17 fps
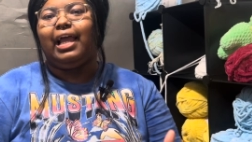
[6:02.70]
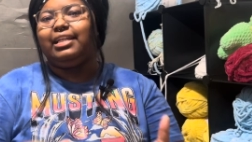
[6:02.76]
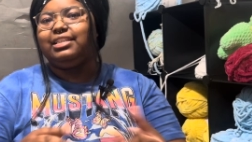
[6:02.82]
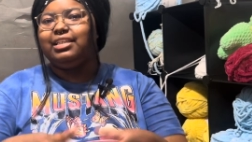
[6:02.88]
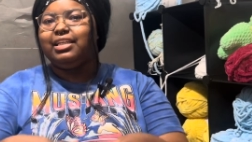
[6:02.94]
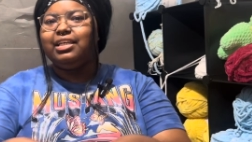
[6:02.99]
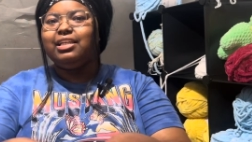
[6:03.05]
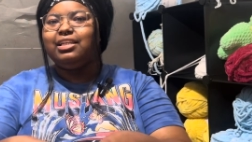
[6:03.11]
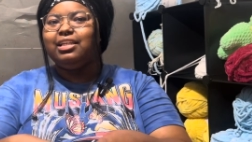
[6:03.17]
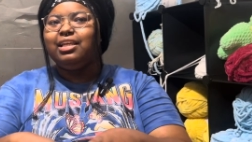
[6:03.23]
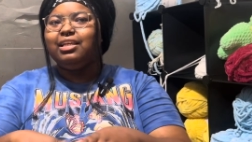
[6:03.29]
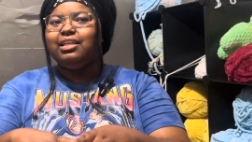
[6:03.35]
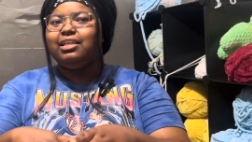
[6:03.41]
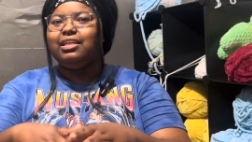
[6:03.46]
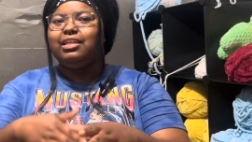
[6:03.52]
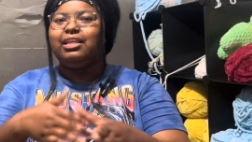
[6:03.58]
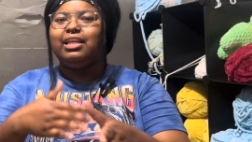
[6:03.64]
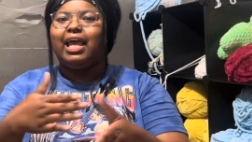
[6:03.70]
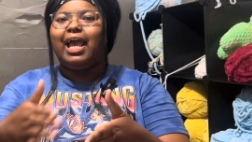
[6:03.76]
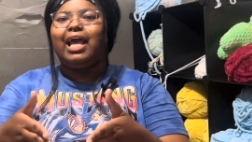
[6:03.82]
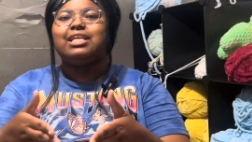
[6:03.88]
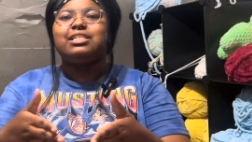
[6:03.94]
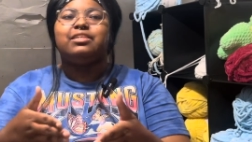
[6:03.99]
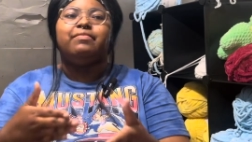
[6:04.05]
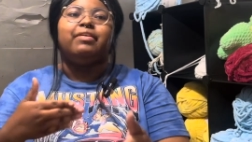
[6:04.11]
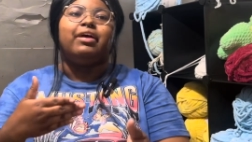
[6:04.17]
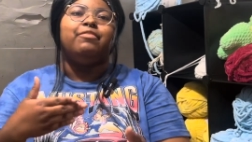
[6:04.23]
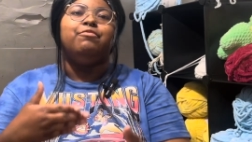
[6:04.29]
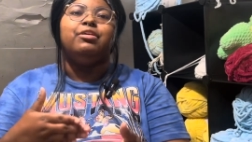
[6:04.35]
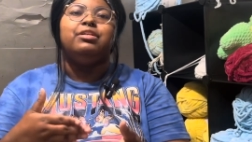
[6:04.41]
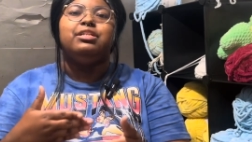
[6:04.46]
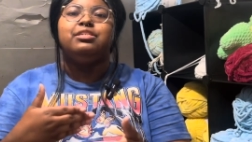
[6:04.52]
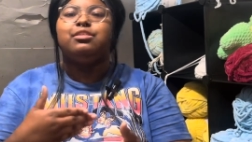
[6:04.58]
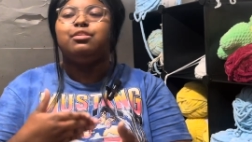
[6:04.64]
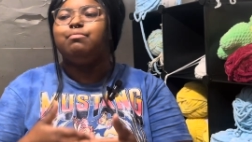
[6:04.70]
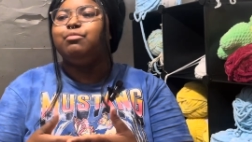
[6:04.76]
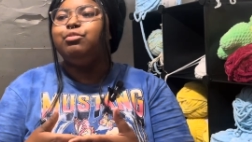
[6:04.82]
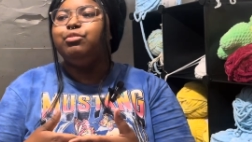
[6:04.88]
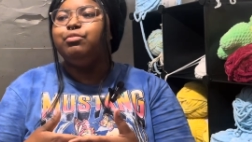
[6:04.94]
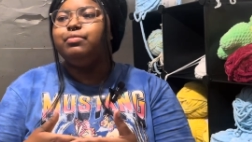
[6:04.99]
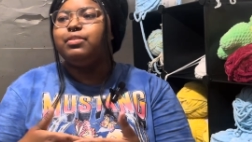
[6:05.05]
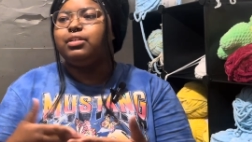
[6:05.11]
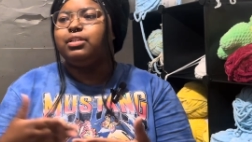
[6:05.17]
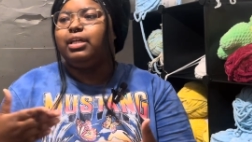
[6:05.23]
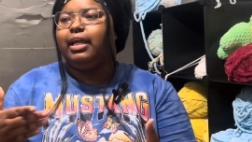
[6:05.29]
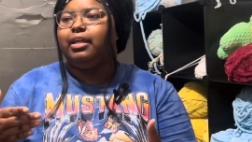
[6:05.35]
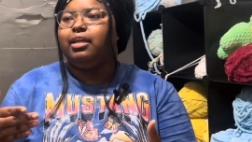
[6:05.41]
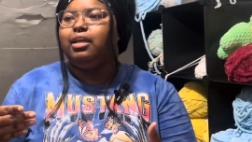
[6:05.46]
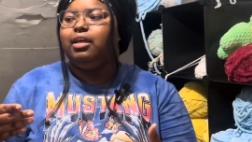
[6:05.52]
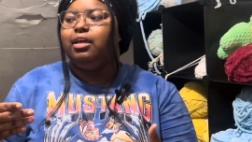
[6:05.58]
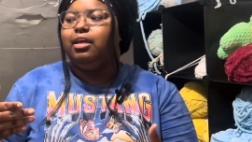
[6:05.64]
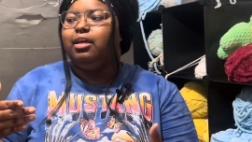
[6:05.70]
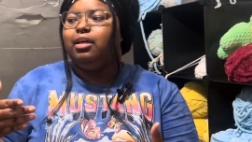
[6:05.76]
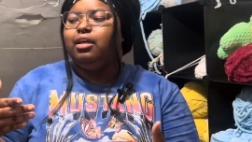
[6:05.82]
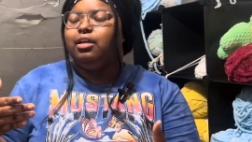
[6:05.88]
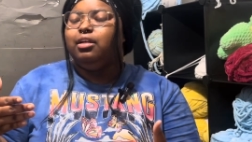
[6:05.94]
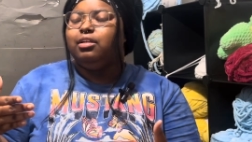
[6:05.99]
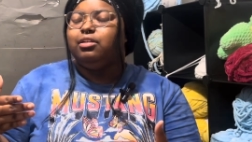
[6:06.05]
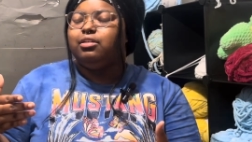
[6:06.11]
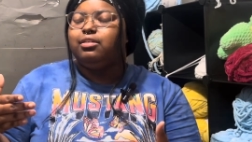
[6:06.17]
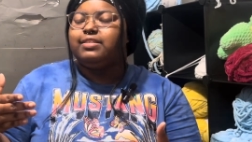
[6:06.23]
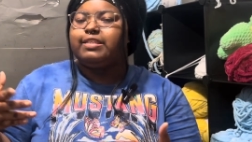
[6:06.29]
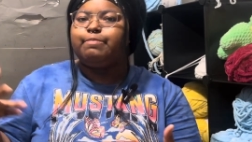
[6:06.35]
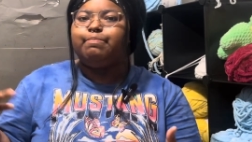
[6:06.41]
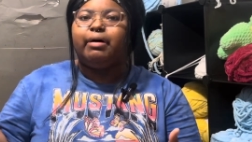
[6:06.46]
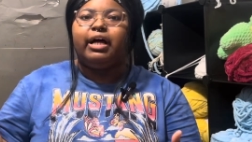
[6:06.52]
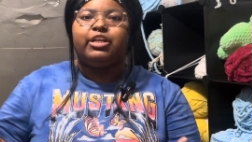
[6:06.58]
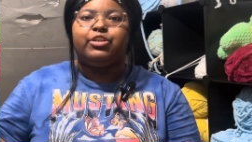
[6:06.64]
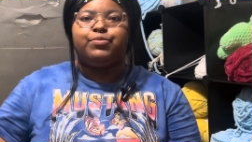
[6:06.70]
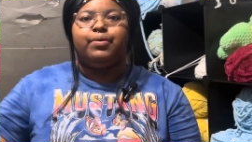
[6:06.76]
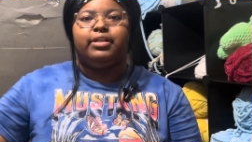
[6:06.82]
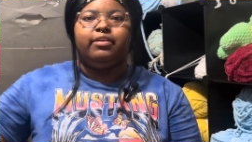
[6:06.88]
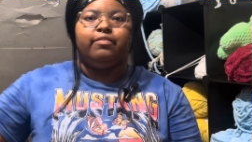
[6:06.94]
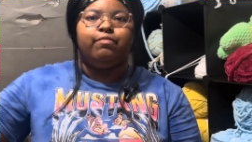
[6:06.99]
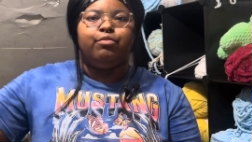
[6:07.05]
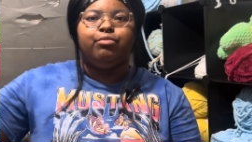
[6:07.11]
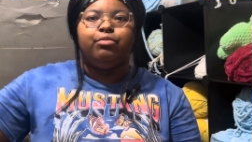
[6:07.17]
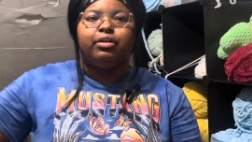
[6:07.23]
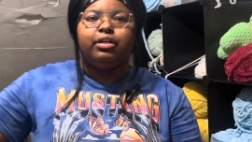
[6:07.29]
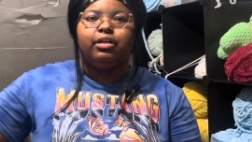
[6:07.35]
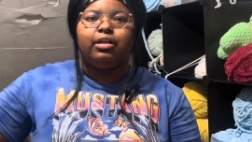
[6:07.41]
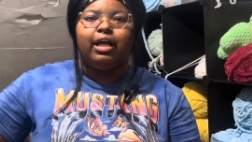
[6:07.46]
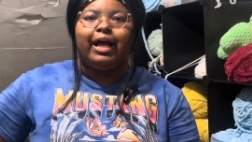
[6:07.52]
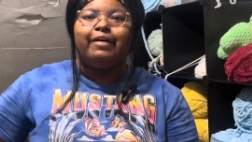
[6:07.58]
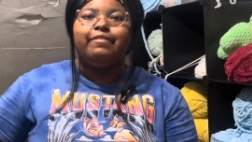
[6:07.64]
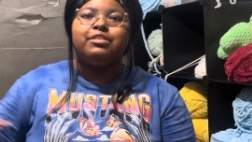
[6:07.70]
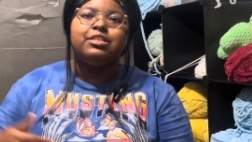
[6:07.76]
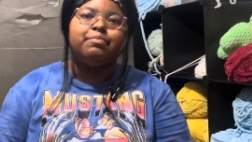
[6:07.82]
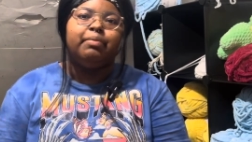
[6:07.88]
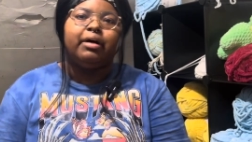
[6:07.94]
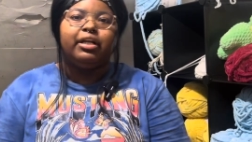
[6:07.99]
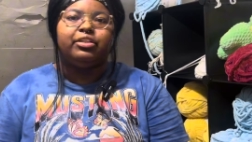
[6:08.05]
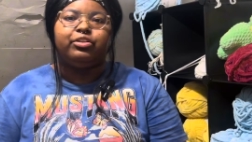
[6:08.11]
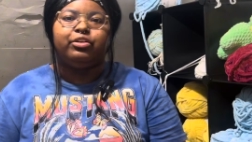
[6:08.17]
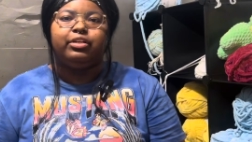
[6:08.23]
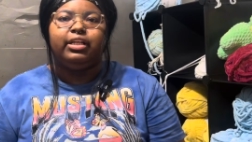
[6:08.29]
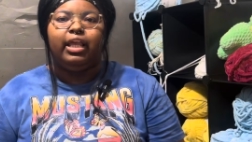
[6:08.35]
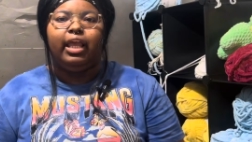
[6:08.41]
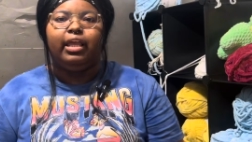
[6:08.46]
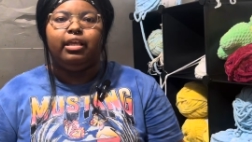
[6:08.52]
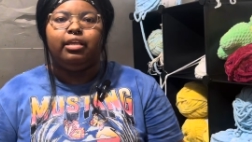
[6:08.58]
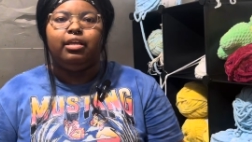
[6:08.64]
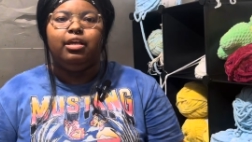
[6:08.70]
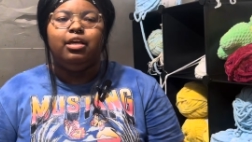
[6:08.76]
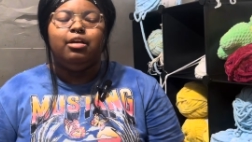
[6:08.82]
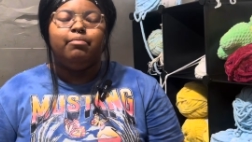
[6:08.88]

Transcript: did get asked if I wanted to move to like spot 24. I was spot 38.